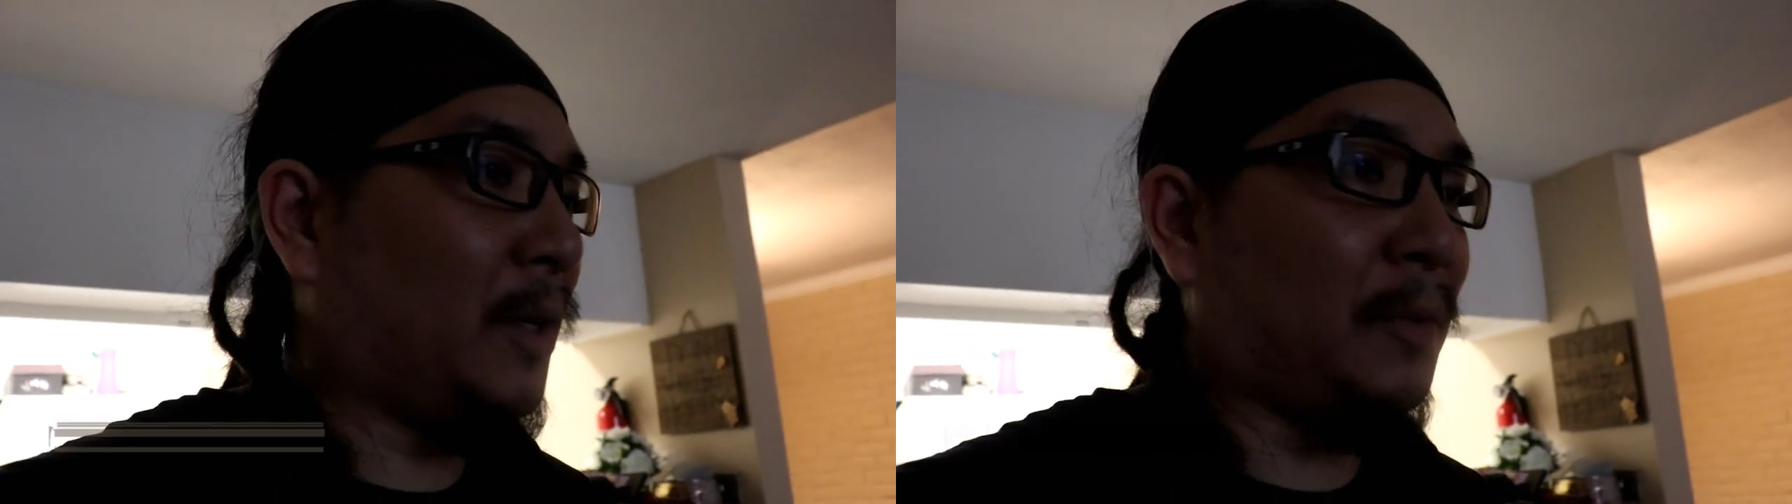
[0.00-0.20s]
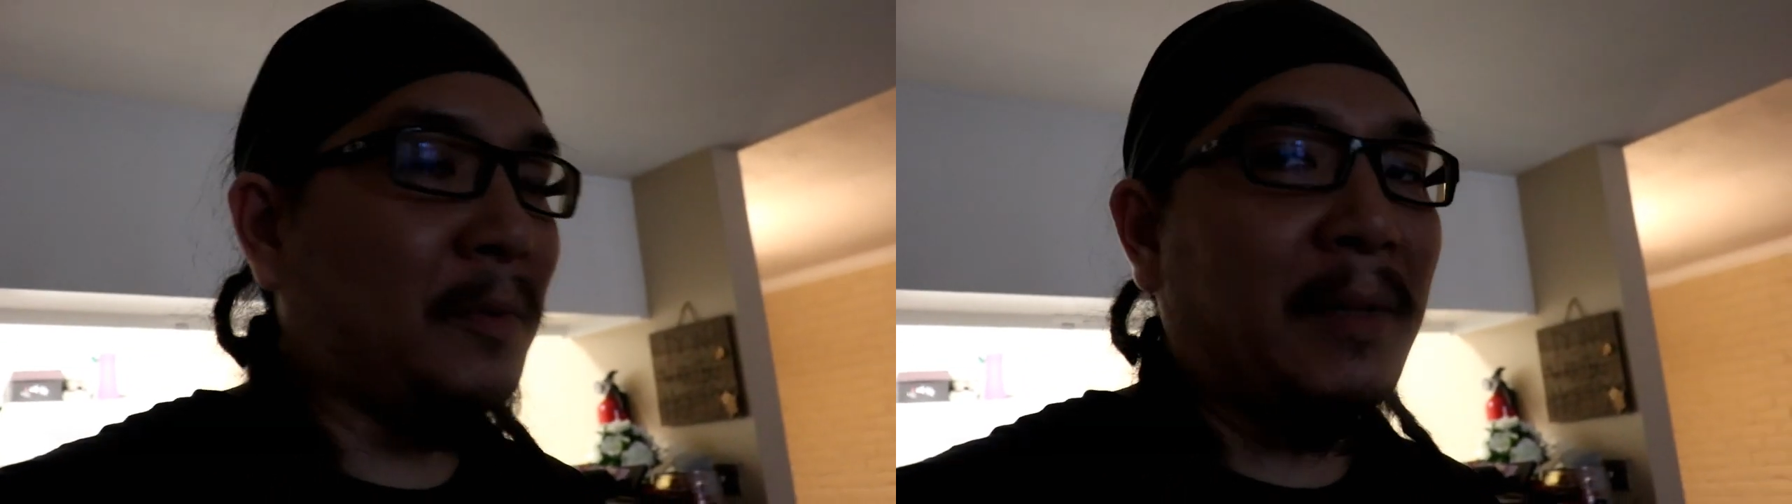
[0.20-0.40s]

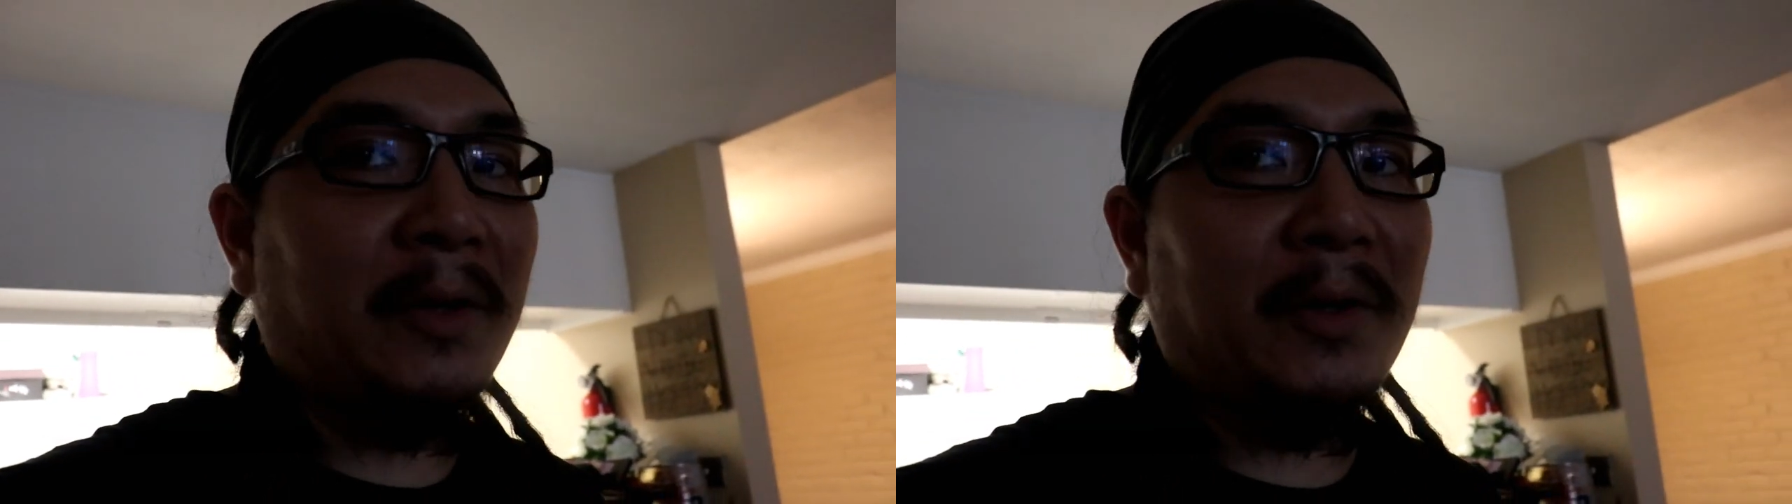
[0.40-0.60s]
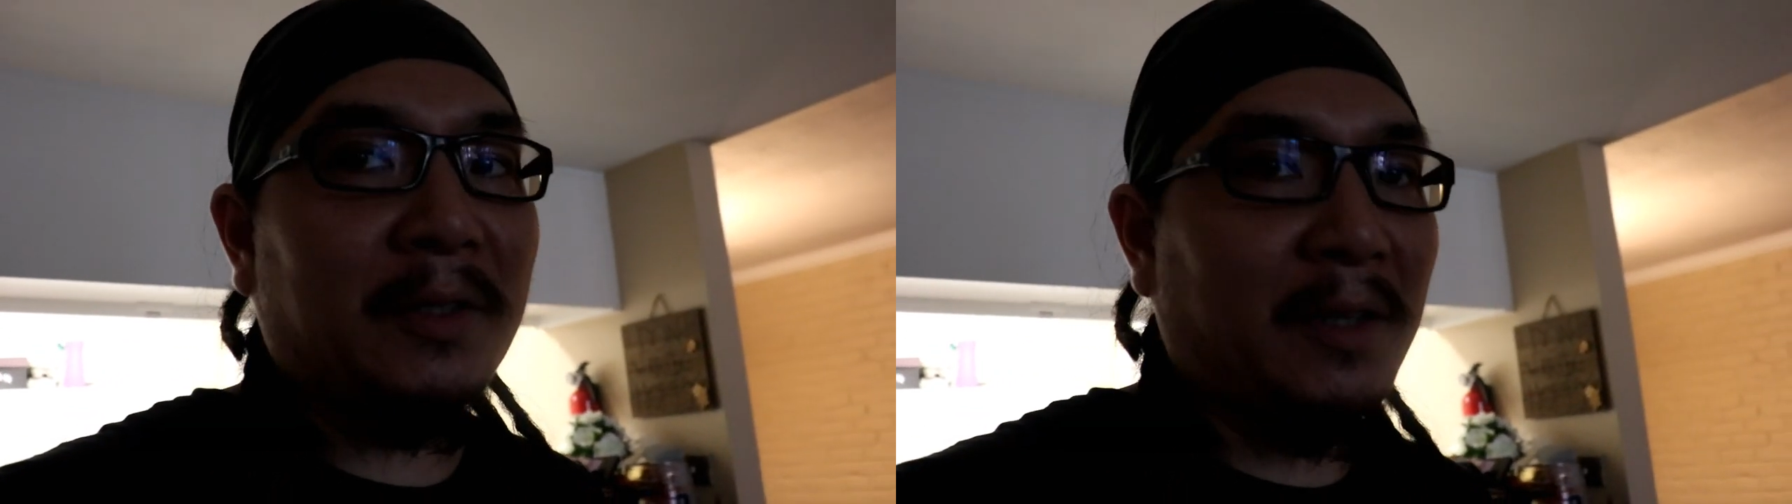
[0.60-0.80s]
with my
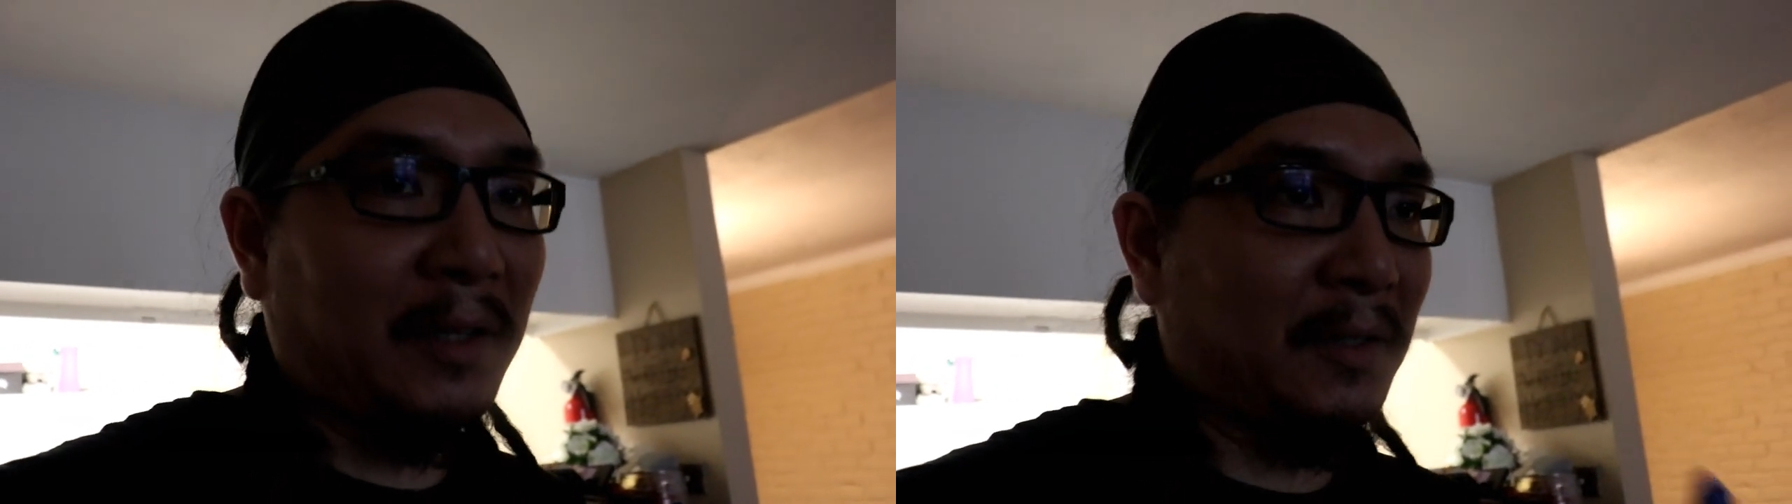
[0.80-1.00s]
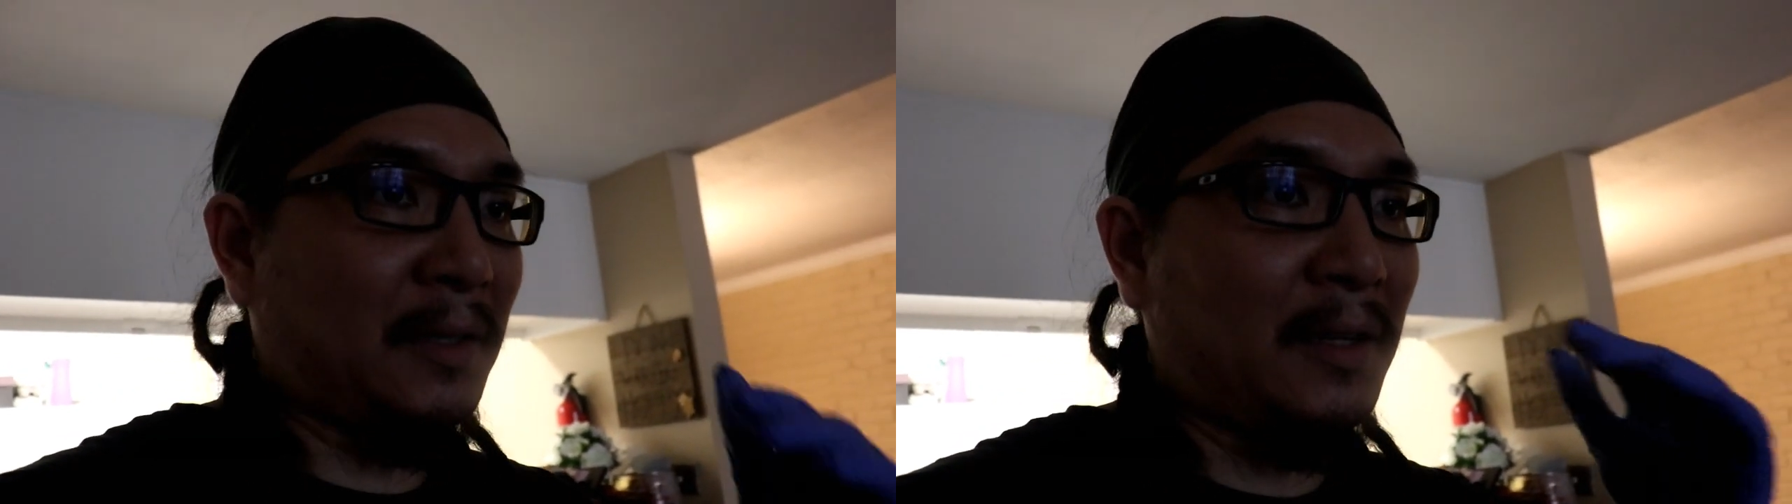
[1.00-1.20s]

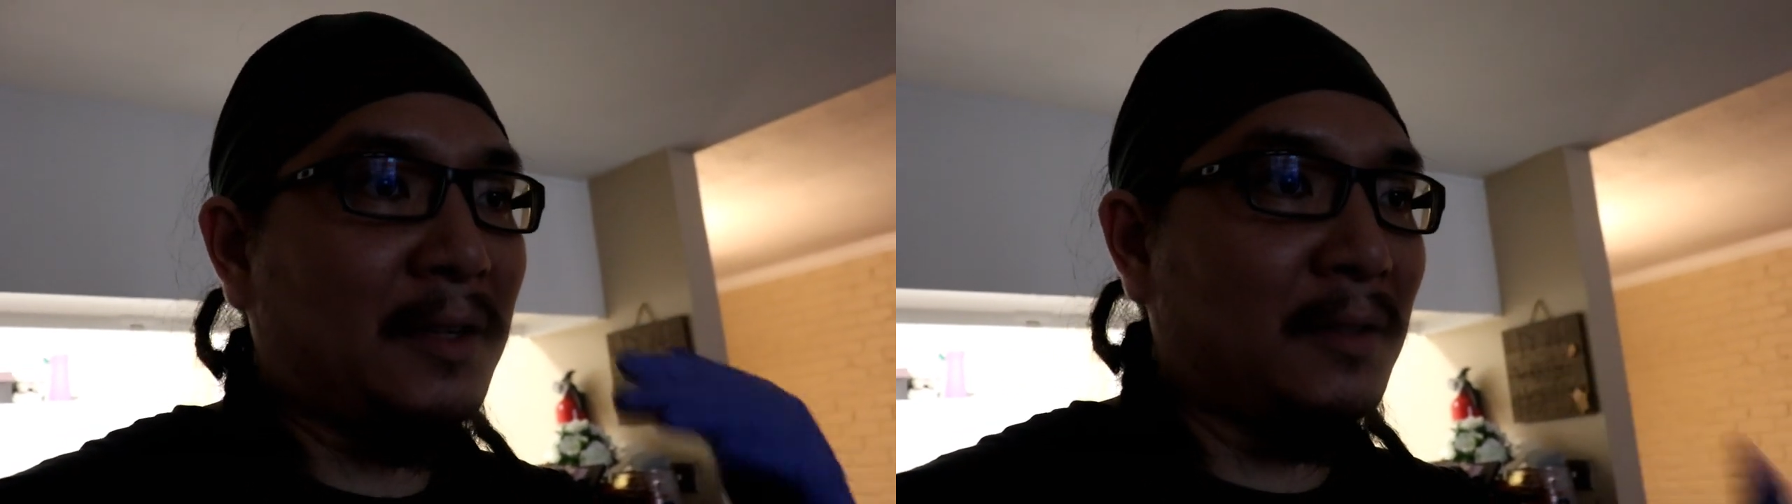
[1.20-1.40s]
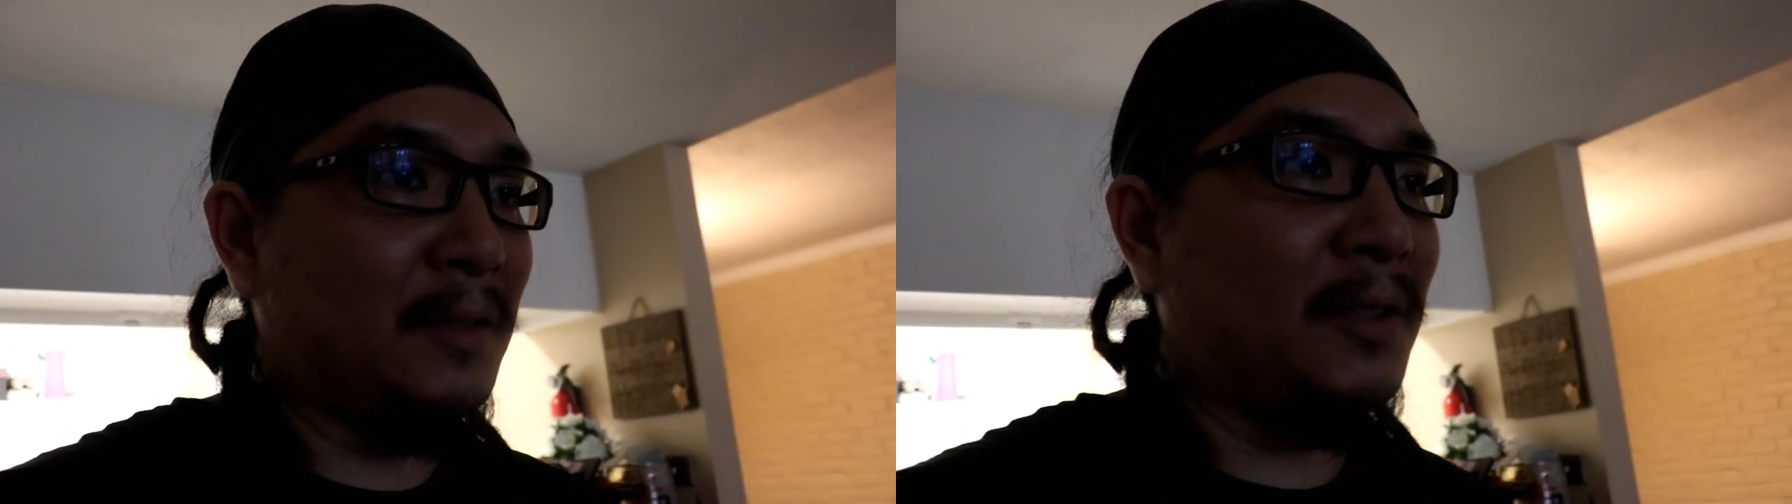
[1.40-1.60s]
RSX and
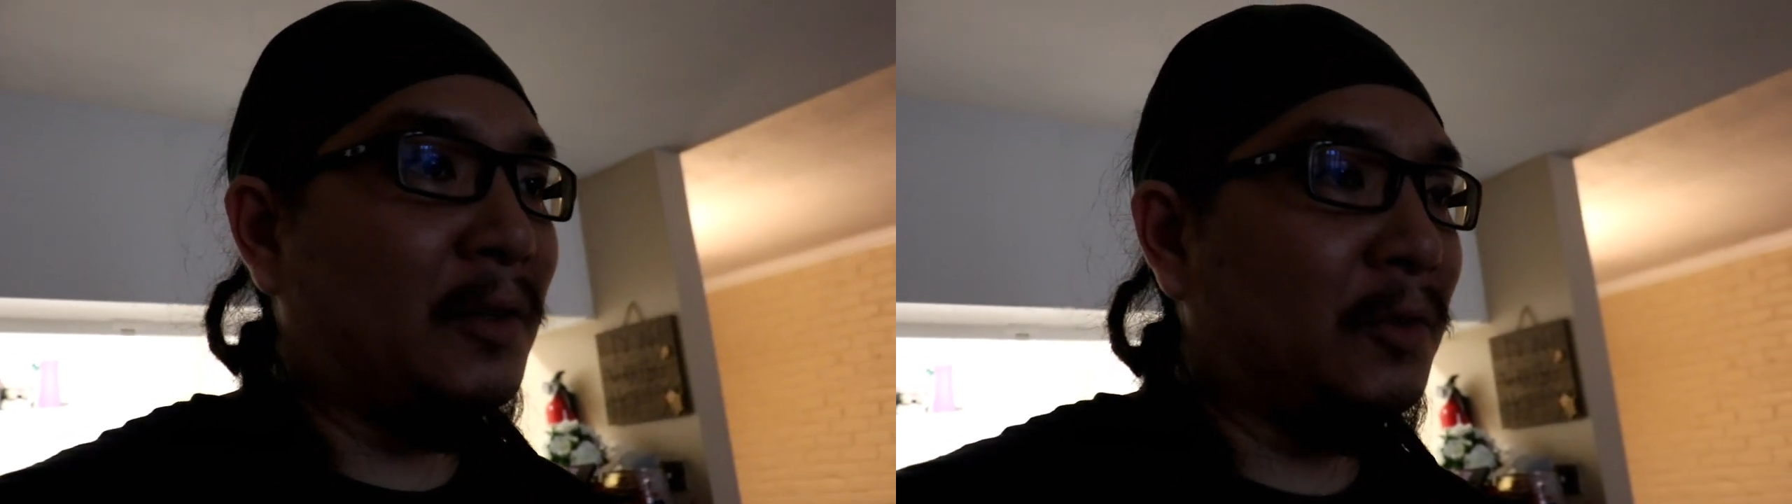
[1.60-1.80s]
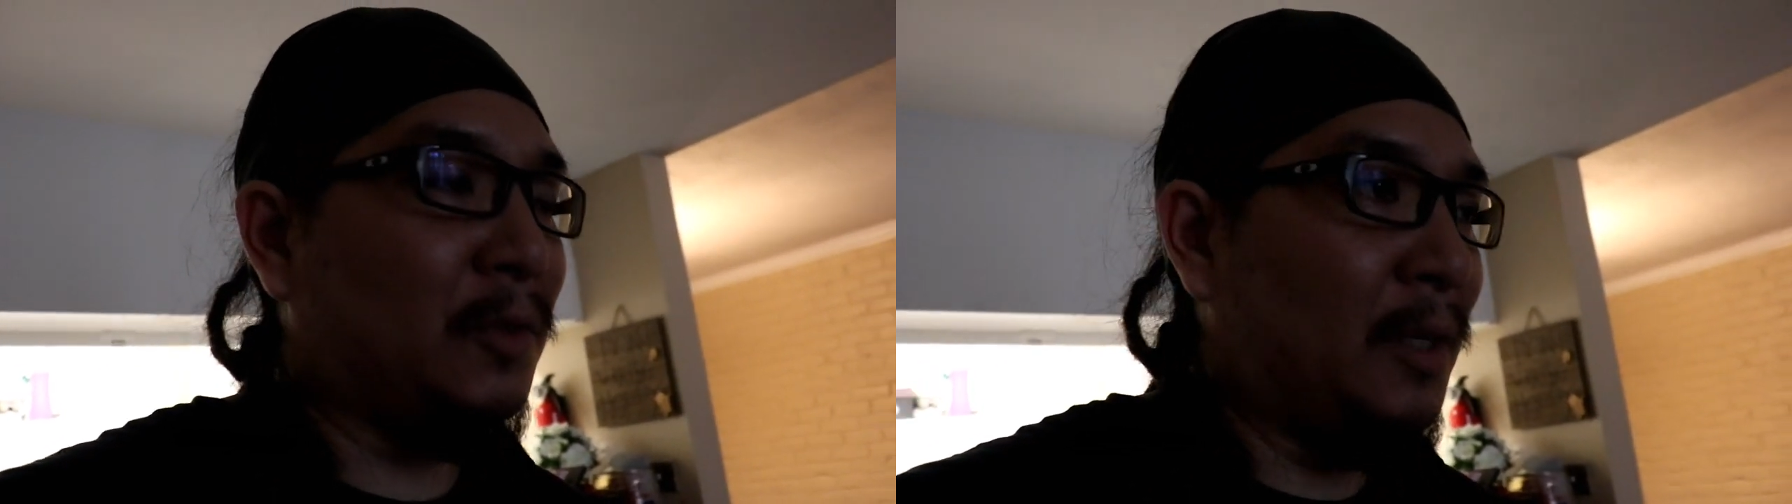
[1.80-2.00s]
then, you know,